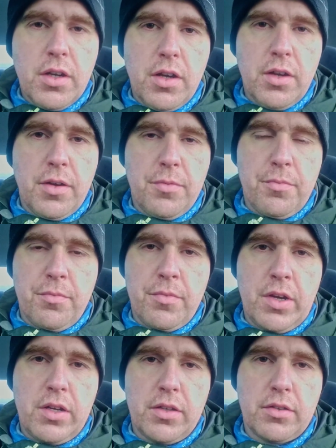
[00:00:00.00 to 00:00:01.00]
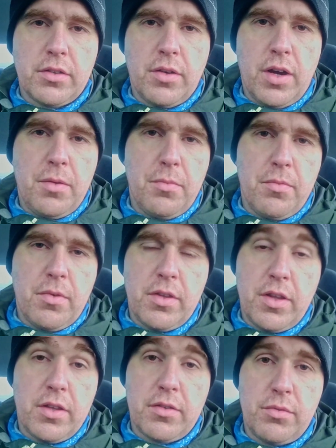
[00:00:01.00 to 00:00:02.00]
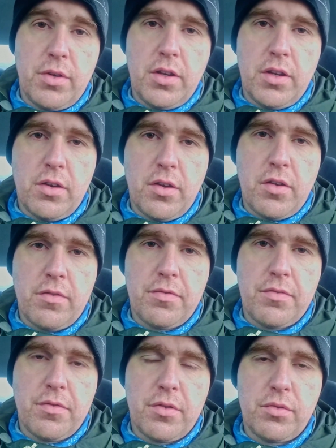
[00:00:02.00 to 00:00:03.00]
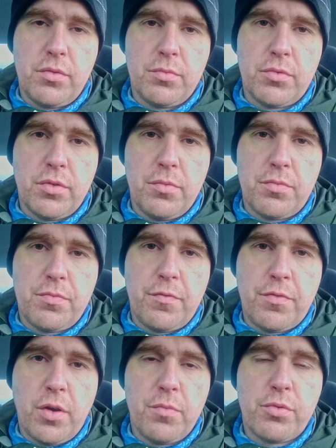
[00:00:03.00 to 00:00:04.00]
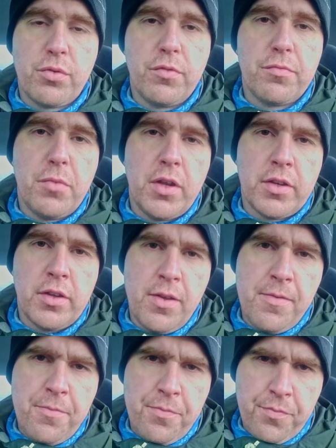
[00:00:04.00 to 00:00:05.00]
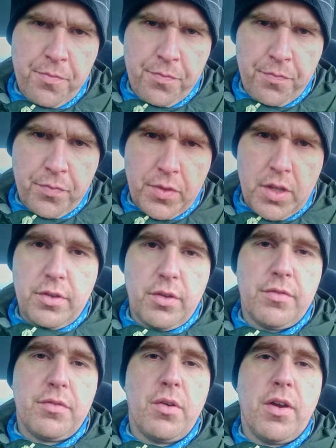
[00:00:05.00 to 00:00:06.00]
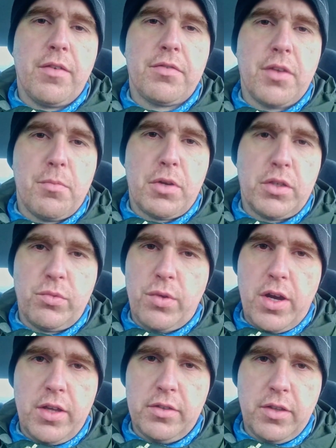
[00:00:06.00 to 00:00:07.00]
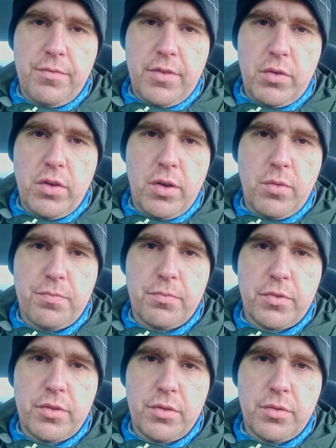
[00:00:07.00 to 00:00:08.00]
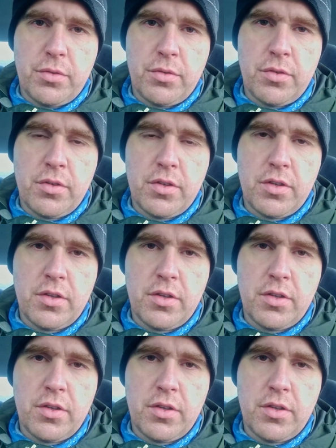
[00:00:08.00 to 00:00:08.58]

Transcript: um, so I'm there's really a lot of room to for improvement so if you have some advice, I'm very open to